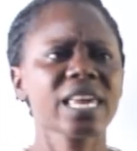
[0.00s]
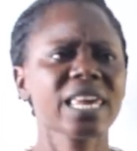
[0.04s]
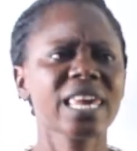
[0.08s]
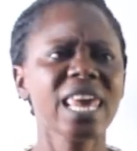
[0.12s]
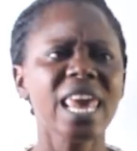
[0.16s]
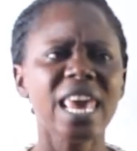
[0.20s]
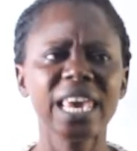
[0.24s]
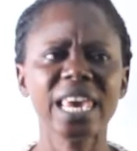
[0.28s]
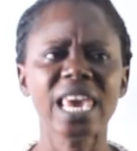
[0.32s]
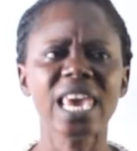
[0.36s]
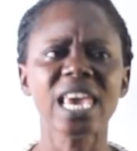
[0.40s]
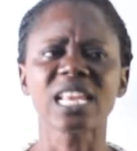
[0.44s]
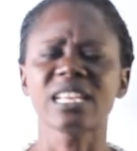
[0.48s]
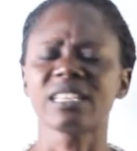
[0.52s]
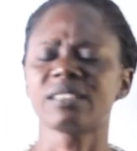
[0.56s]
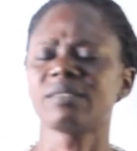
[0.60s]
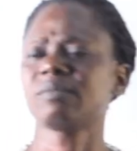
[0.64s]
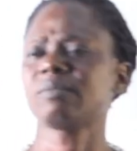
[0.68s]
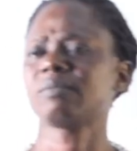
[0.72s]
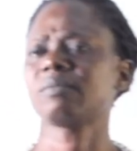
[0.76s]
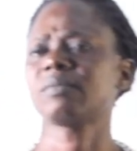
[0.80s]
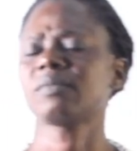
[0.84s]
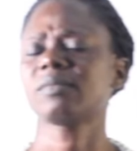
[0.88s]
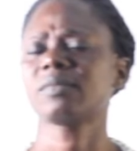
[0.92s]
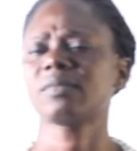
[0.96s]
kicking,
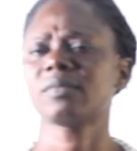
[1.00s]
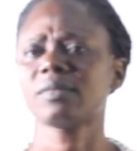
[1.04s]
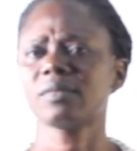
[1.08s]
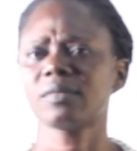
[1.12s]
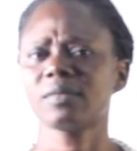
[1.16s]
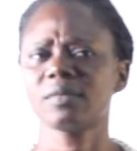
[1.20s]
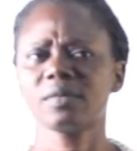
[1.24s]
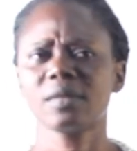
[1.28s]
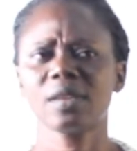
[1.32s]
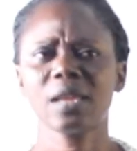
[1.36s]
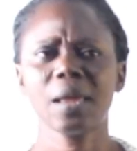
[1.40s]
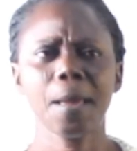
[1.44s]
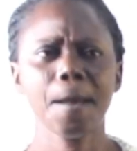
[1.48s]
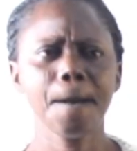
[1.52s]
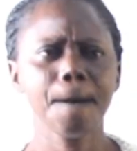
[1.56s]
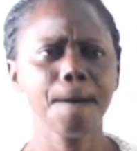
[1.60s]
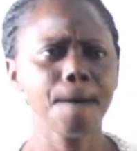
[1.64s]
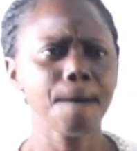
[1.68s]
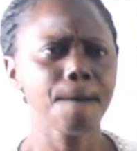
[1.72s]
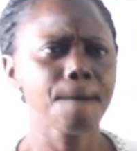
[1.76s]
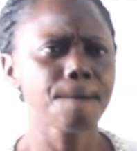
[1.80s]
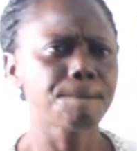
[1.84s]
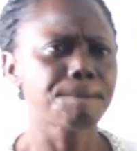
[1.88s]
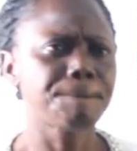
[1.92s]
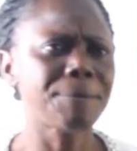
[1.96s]

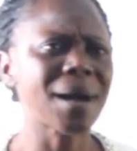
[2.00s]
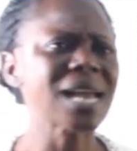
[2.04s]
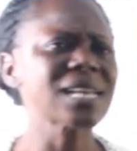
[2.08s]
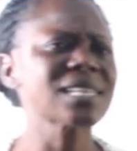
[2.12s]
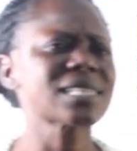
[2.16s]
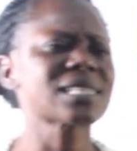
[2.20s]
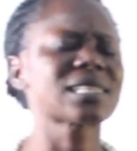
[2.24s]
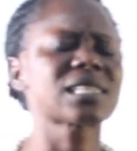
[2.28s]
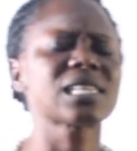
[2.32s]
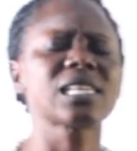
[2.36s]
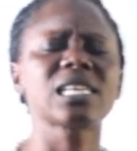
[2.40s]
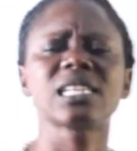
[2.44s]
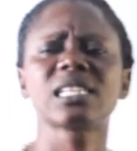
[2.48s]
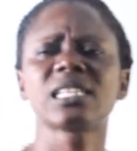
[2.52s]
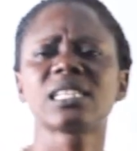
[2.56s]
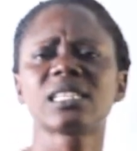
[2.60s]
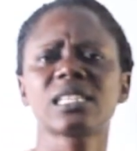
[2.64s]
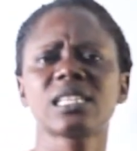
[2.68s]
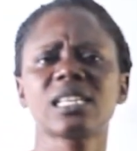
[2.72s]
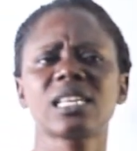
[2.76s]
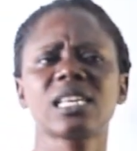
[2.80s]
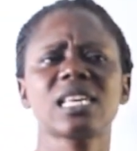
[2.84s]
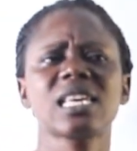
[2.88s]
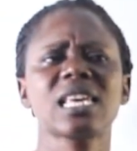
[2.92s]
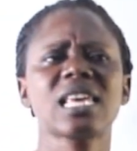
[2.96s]
dancing,
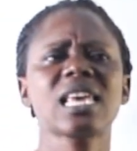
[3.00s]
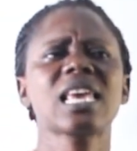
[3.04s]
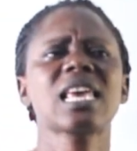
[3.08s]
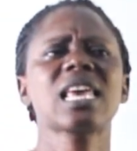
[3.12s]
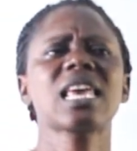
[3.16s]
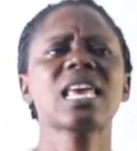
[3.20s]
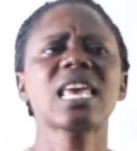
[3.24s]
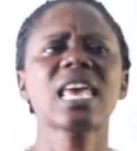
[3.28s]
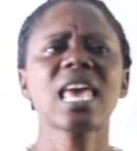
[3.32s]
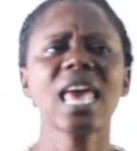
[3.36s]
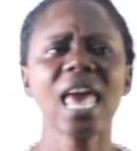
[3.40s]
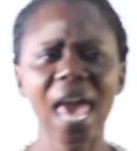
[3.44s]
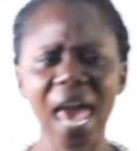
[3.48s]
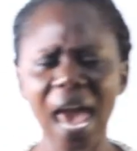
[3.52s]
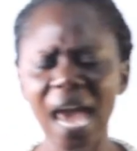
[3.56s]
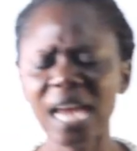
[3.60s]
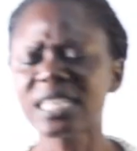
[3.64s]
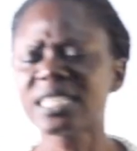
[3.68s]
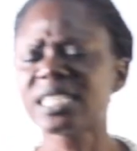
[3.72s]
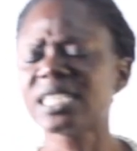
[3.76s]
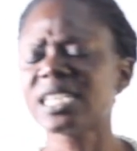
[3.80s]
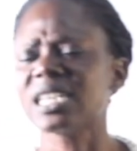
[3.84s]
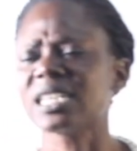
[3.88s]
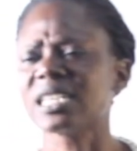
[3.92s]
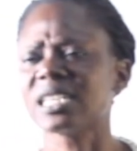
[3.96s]

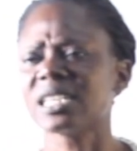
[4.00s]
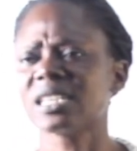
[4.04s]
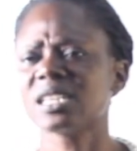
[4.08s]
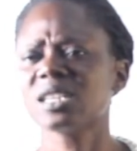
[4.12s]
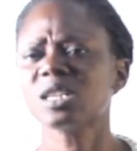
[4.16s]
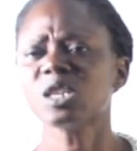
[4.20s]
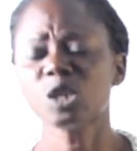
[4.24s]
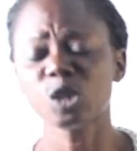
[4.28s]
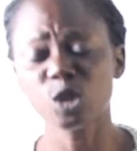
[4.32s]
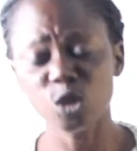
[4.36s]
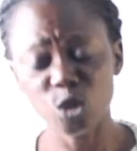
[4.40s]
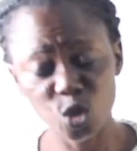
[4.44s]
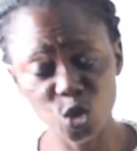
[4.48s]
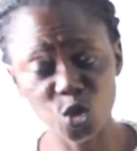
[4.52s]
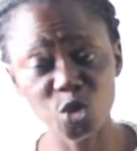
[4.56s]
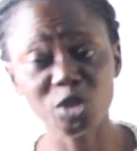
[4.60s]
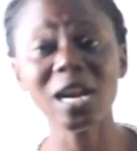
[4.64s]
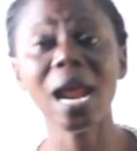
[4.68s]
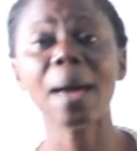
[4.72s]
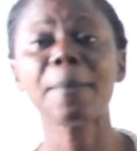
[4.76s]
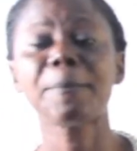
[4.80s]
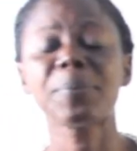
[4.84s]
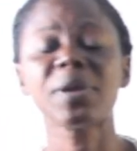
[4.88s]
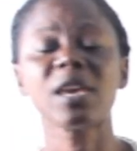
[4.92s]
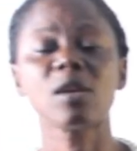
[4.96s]
edging,
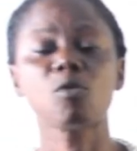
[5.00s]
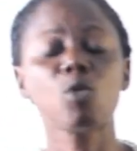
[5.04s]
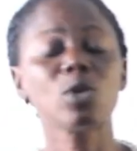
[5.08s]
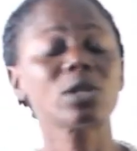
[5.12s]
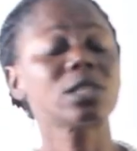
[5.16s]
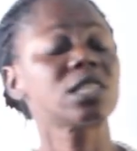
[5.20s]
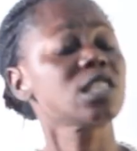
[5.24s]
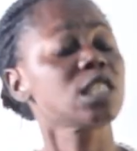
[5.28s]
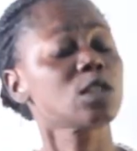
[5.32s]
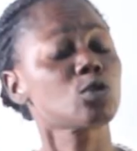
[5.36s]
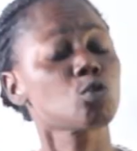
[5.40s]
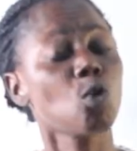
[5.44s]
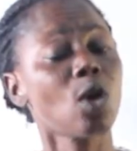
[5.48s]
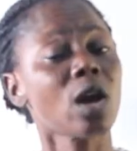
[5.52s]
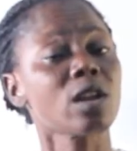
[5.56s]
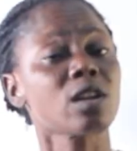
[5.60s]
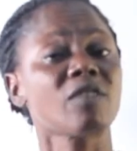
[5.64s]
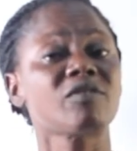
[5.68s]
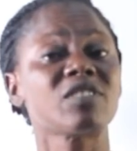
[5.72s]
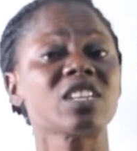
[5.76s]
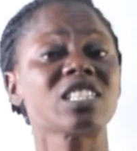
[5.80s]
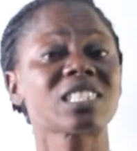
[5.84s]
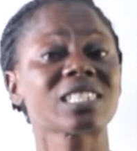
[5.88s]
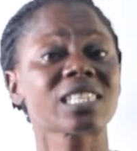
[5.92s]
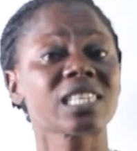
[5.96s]
trapping, which is one
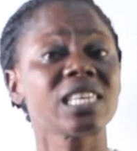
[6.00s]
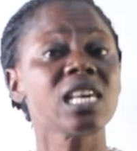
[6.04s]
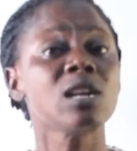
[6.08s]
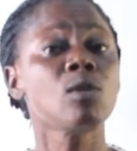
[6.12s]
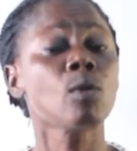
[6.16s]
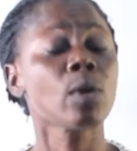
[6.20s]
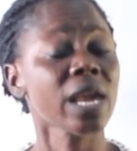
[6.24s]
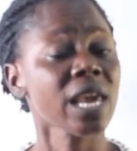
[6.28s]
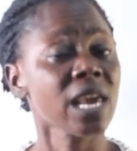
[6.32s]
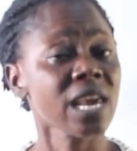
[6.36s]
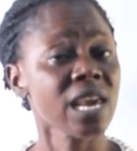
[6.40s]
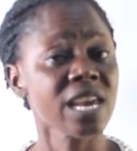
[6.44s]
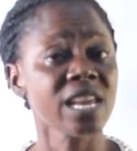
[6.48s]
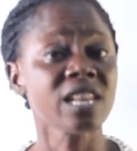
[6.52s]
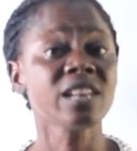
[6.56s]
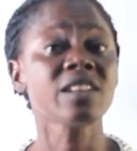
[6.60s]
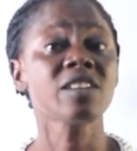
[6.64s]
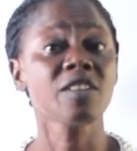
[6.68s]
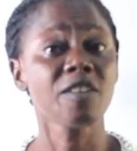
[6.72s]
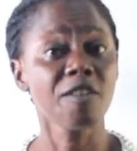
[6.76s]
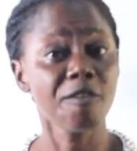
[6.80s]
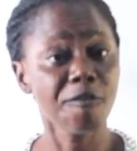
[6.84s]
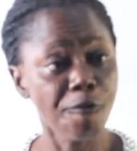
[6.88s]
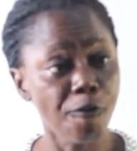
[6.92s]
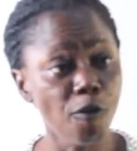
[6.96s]
of the skills in
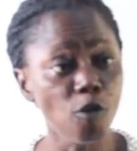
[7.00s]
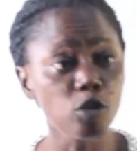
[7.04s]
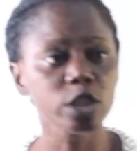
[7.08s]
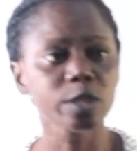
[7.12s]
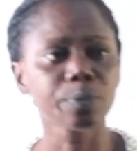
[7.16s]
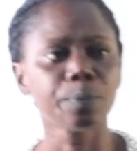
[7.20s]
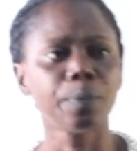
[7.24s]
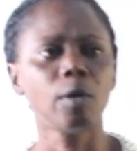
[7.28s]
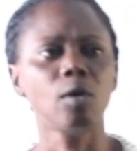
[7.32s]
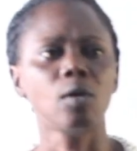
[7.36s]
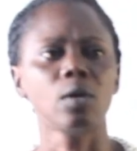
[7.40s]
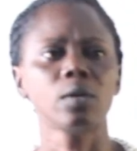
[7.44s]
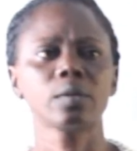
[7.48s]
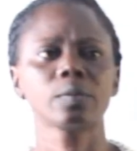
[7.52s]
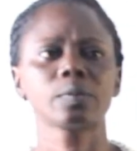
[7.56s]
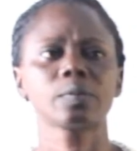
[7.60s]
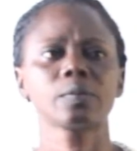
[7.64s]
football.